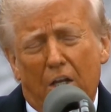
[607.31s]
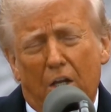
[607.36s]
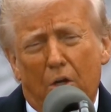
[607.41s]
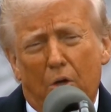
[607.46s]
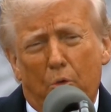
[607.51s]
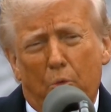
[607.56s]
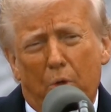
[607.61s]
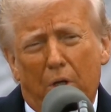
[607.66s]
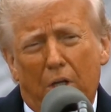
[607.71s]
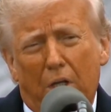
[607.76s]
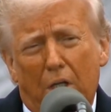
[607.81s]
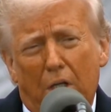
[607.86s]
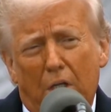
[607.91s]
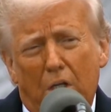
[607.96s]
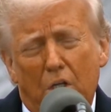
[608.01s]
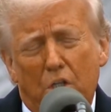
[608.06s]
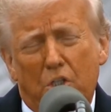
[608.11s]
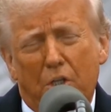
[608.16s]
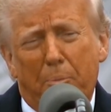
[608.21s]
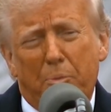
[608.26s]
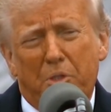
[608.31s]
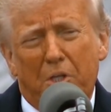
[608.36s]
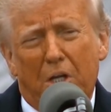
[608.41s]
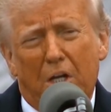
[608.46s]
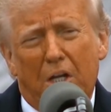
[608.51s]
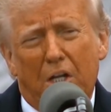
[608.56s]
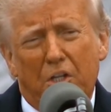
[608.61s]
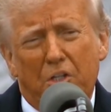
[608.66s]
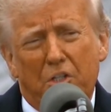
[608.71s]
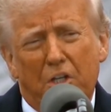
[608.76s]
you know, we
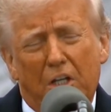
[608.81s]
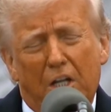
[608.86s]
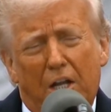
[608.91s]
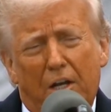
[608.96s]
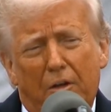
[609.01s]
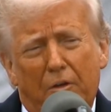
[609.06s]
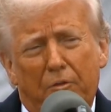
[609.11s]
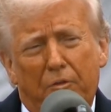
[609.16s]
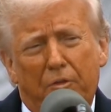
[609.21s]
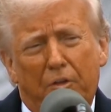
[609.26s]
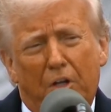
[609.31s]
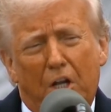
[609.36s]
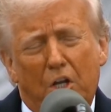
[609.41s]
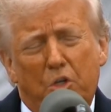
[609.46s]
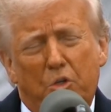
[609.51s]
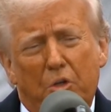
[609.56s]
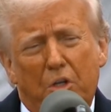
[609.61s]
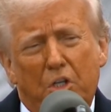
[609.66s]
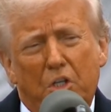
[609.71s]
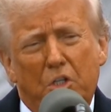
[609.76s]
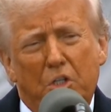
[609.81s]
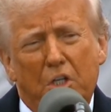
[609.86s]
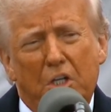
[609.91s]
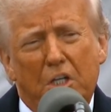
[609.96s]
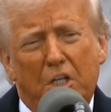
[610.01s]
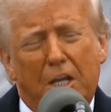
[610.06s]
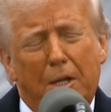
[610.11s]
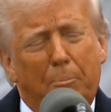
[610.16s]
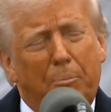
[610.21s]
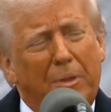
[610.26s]
subsidize a lot of countries
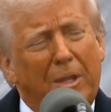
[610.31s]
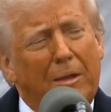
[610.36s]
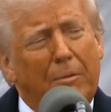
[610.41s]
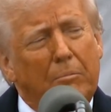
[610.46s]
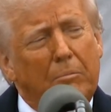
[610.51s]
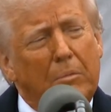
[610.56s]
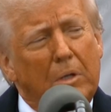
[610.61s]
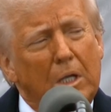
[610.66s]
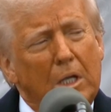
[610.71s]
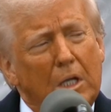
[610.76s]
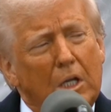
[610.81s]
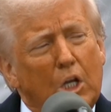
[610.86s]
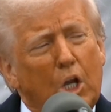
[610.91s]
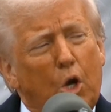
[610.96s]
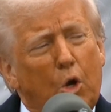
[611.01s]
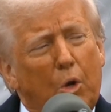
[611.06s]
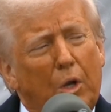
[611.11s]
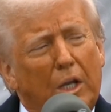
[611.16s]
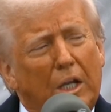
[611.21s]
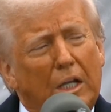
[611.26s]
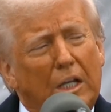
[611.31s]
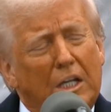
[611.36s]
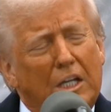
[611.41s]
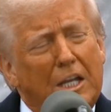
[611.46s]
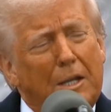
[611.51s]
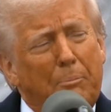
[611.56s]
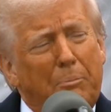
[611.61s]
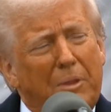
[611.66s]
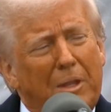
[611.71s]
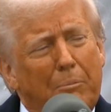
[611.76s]
and keep them going and
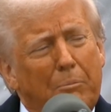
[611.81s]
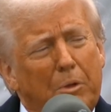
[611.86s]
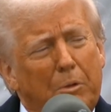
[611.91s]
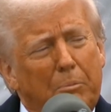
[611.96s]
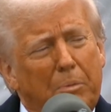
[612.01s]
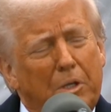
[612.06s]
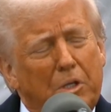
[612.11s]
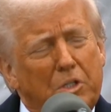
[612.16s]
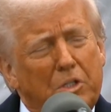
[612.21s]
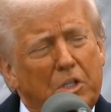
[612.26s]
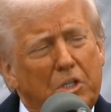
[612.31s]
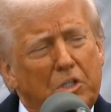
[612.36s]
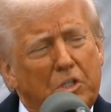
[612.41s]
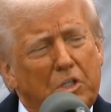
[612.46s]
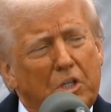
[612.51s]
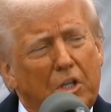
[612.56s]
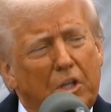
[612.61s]
keep them in business.